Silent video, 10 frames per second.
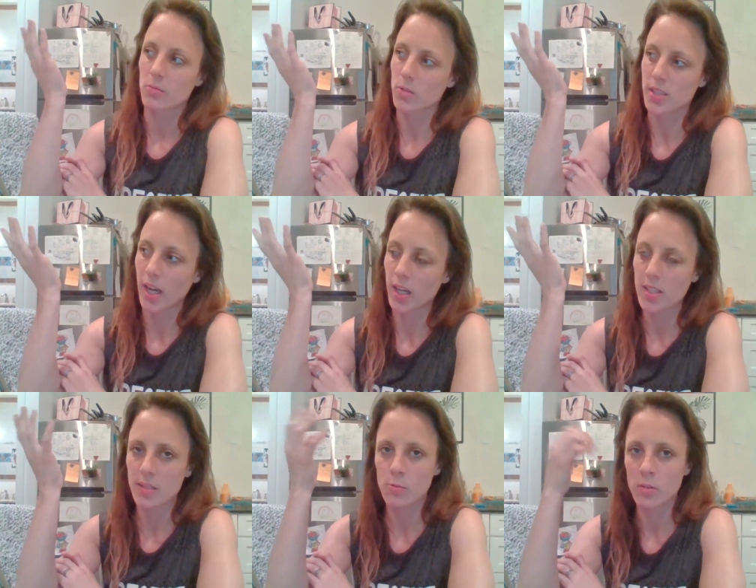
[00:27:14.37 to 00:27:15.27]
was dating
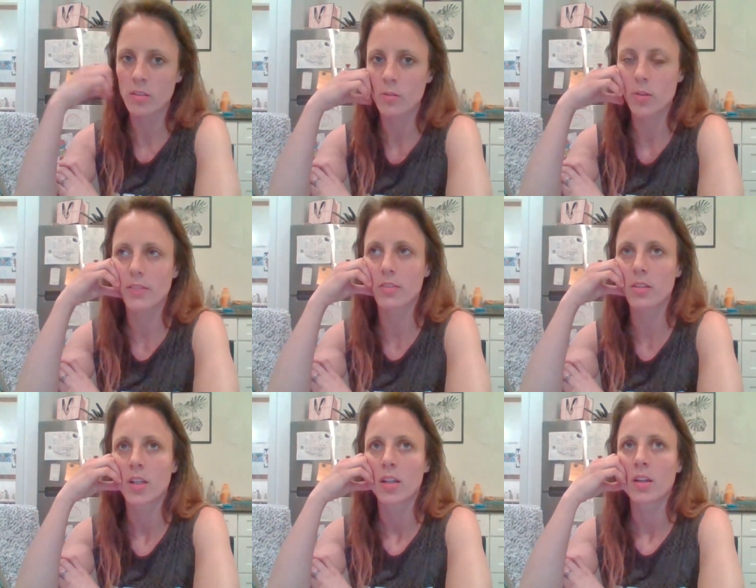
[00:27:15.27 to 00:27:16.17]
someone or
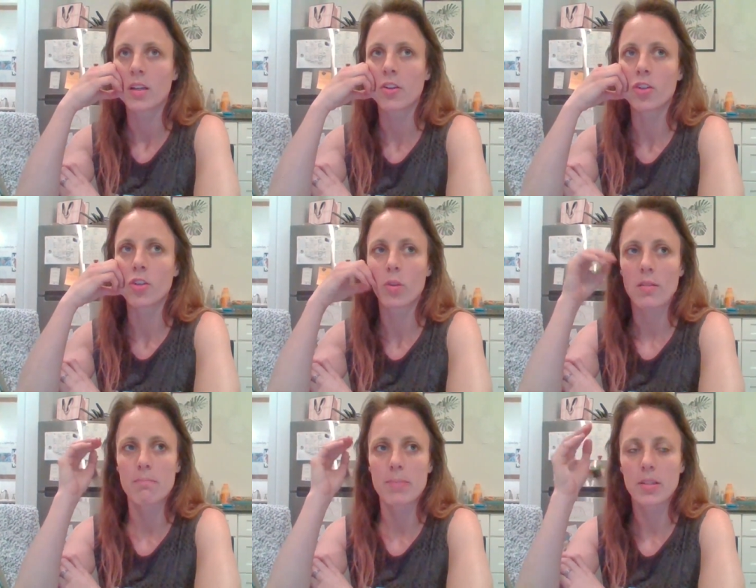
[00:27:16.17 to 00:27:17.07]
whatever, you know, you want
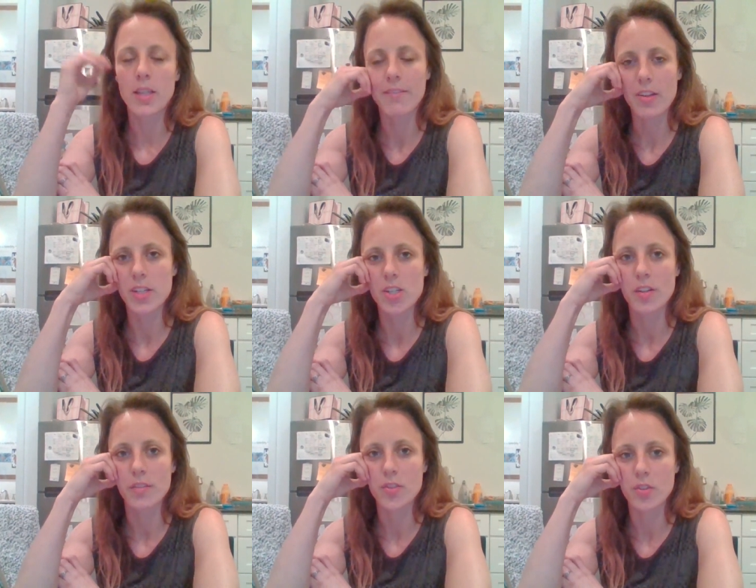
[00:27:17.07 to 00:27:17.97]
to build that
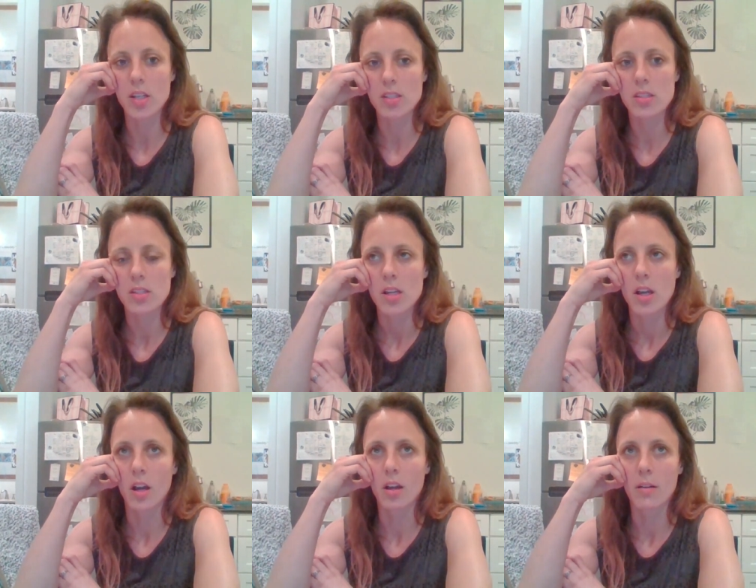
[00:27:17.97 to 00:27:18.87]
foundation of trust
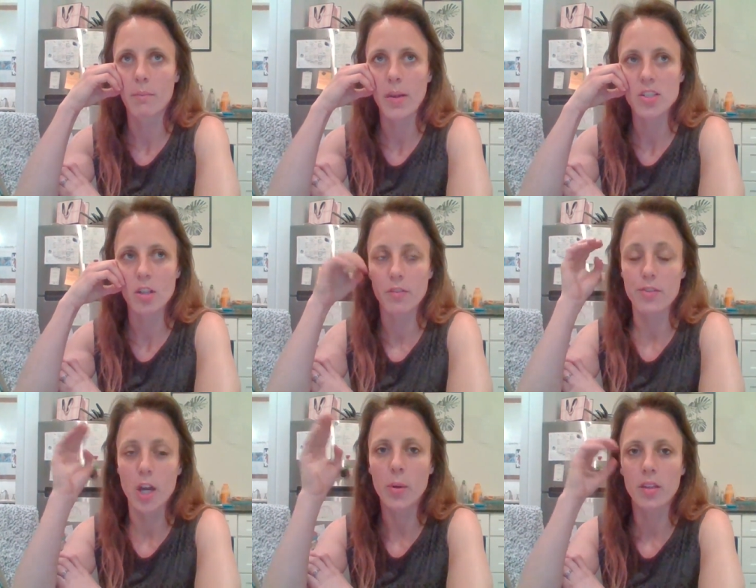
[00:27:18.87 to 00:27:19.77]
um, based off of
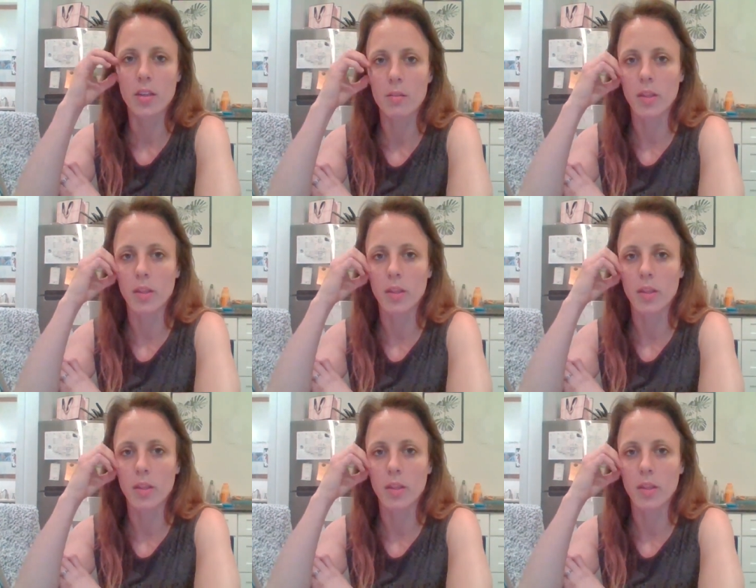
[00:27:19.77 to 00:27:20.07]
knowing them.